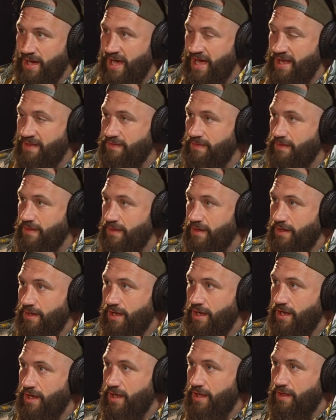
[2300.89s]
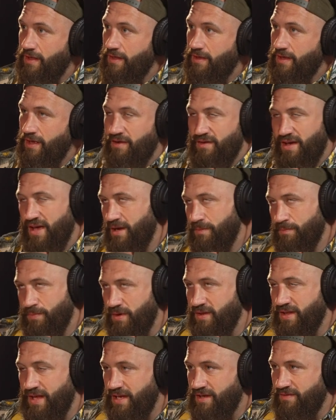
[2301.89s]
And uh, uh
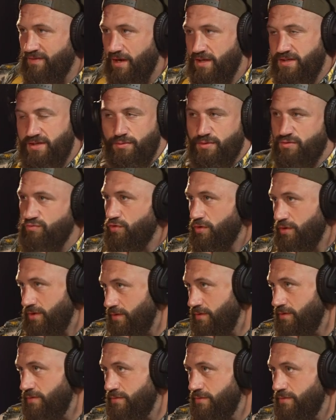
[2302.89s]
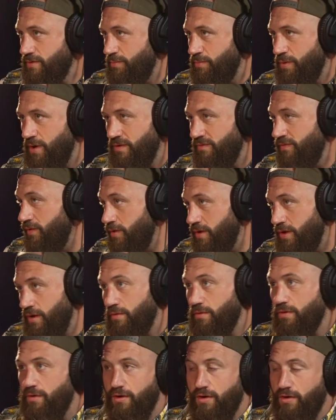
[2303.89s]
by the end of it, I don't want to ruin the plot for
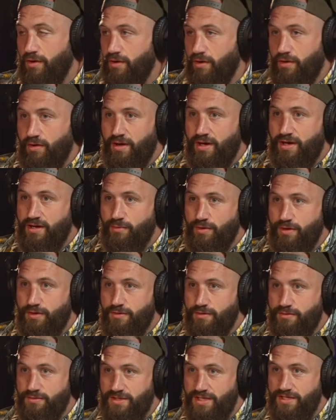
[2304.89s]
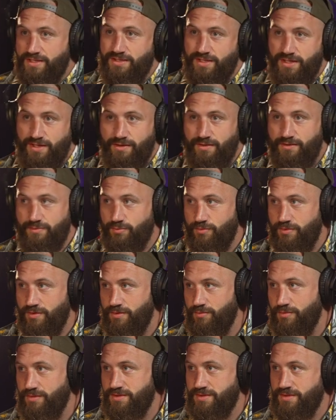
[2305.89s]
you or uh, anyone who's listening who,
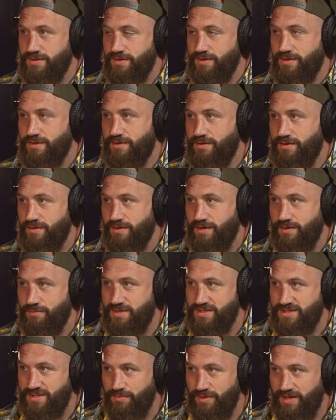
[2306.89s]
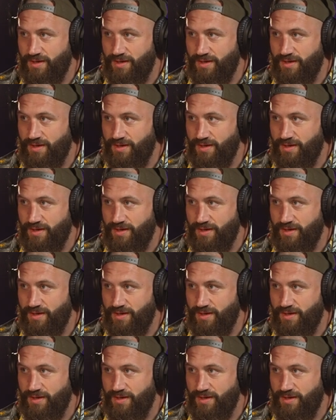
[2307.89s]
who wants to look at Mr.